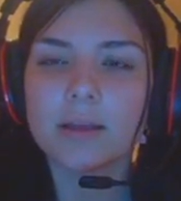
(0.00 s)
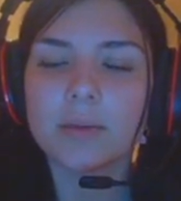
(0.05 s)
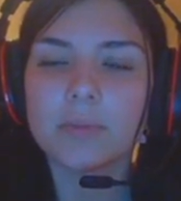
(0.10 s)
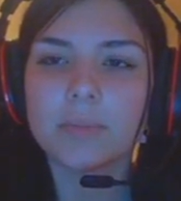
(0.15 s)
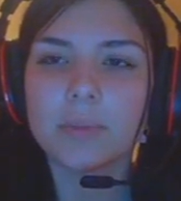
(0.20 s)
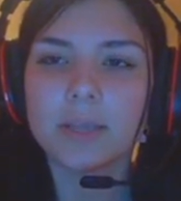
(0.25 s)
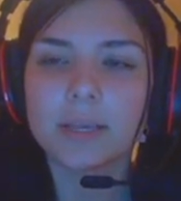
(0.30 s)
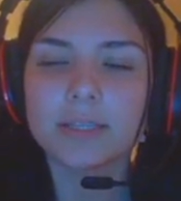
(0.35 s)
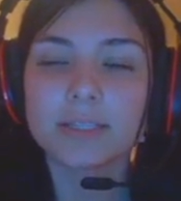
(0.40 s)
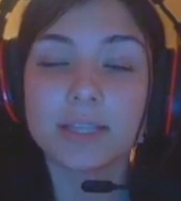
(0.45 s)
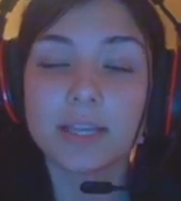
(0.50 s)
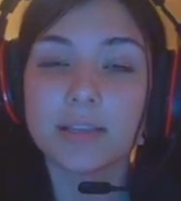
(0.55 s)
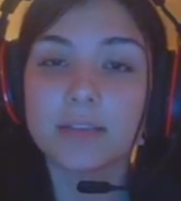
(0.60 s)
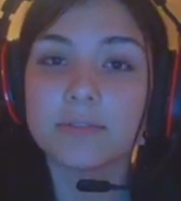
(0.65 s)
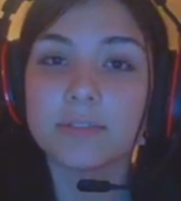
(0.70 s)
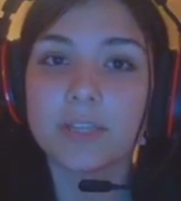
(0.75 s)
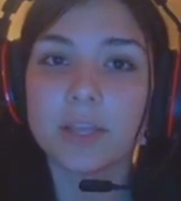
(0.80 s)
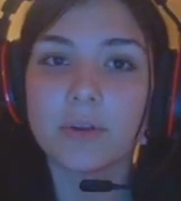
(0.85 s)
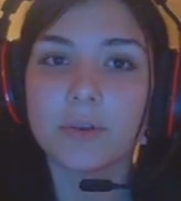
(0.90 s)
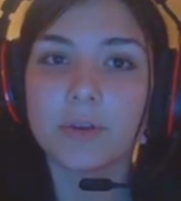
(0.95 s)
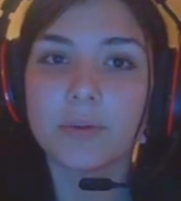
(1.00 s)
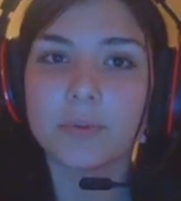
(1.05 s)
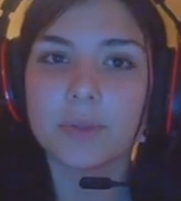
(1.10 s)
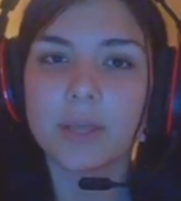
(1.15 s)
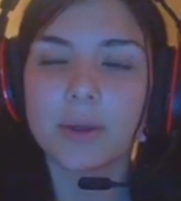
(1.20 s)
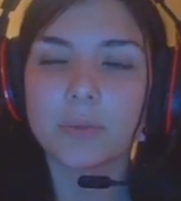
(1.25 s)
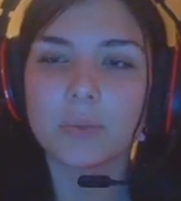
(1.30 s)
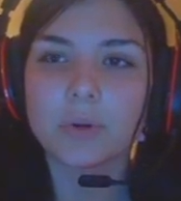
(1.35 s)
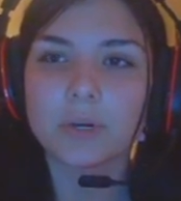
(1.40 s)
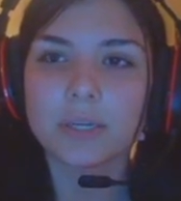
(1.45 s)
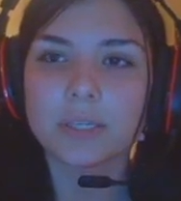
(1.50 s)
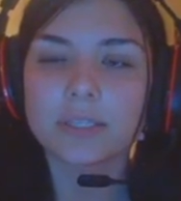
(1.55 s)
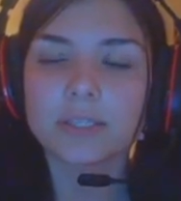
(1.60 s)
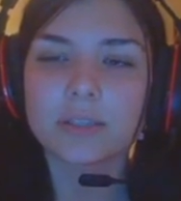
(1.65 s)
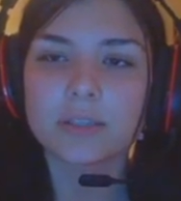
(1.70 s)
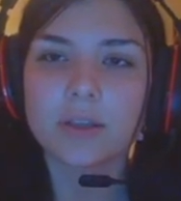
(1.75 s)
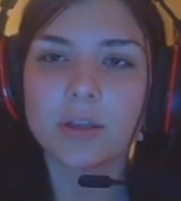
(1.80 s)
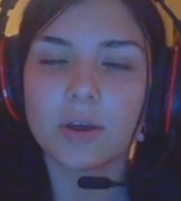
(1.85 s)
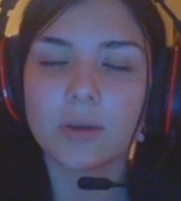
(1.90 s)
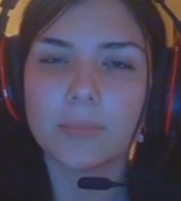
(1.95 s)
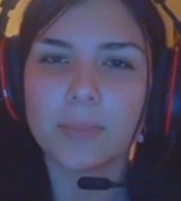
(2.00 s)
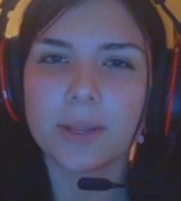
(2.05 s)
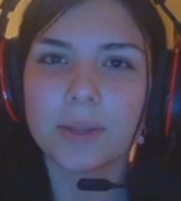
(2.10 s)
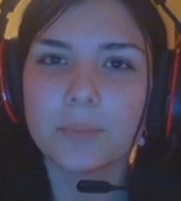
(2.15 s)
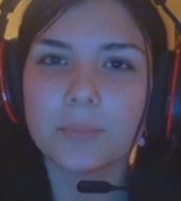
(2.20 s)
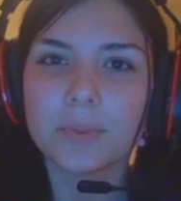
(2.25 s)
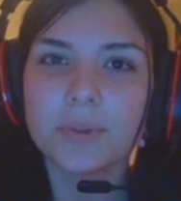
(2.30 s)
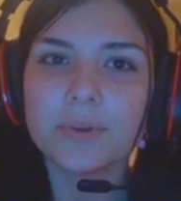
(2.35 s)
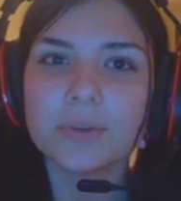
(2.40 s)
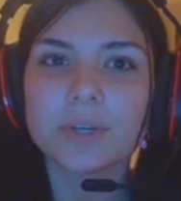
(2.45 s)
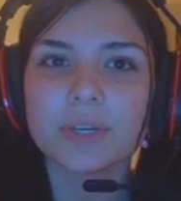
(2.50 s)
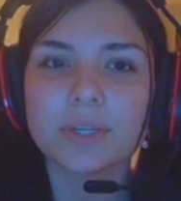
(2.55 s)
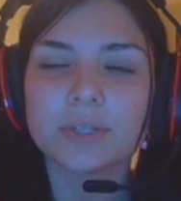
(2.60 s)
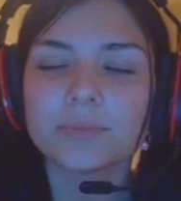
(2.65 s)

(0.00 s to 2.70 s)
because that is the only one that worked on my computer.